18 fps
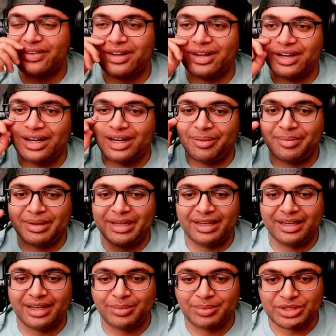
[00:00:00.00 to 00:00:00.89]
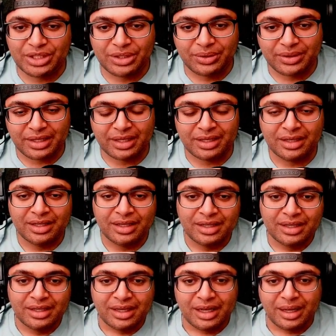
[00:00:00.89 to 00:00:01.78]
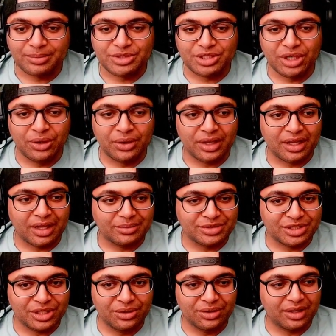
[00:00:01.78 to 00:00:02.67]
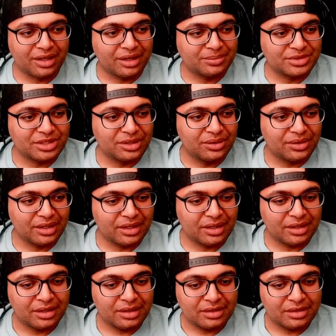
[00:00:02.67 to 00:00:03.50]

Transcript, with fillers: Oh, I'm an idiot. I'm choking. I'm choking. I'm choking. I'm choking.